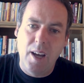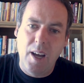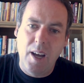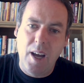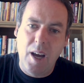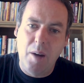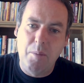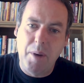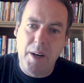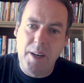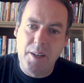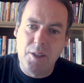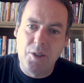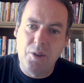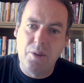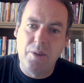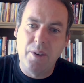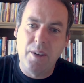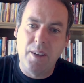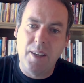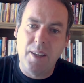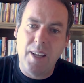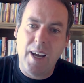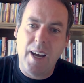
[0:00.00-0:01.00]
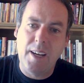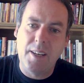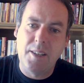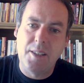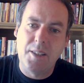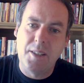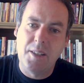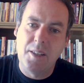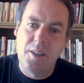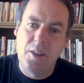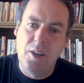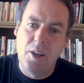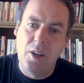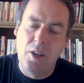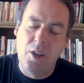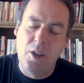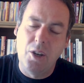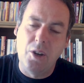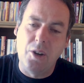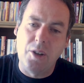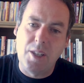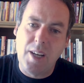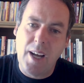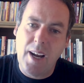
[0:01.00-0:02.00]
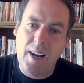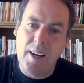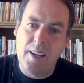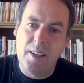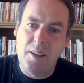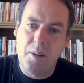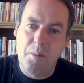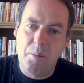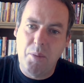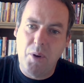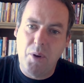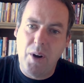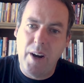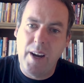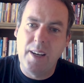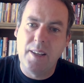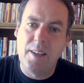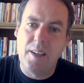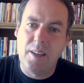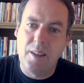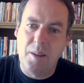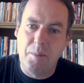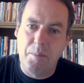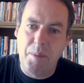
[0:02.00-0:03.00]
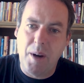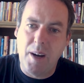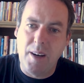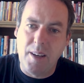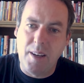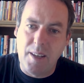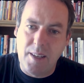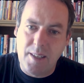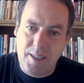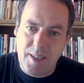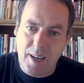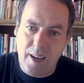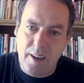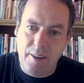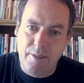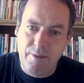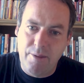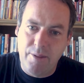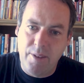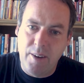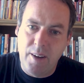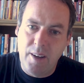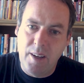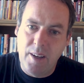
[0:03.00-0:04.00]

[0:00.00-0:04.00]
And by doing that, you're telling the brain that the body is safe.